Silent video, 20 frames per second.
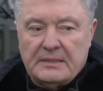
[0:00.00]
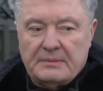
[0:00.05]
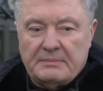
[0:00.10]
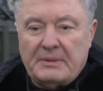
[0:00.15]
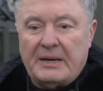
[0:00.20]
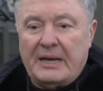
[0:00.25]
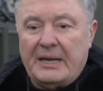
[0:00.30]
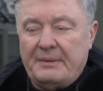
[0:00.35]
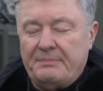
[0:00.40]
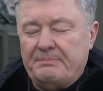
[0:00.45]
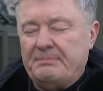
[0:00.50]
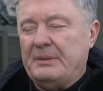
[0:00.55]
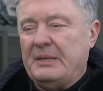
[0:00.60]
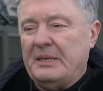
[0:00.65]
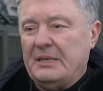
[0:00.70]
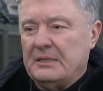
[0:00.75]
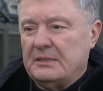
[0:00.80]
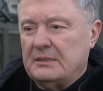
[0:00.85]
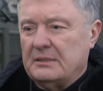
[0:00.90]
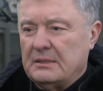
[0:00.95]
my
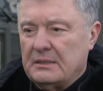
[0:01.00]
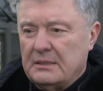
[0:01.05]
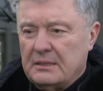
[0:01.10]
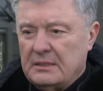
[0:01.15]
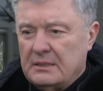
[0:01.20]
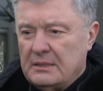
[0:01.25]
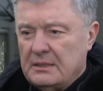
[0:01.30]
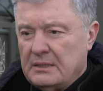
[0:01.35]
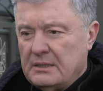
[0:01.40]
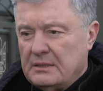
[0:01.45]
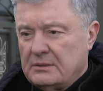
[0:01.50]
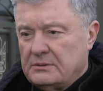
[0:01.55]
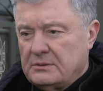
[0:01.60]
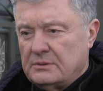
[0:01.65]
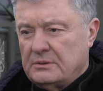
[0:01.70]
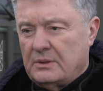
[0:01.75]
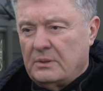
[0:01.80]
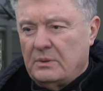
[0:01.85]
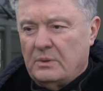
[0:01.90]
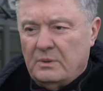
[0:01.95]
appeal to
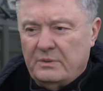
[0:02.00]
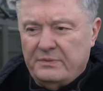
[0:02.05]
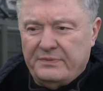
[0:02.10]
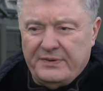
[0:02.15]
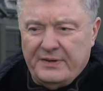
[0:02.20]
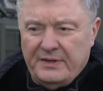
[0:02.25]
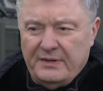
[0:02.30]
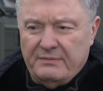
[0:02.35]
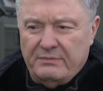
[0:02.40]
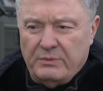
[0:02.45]
the whole free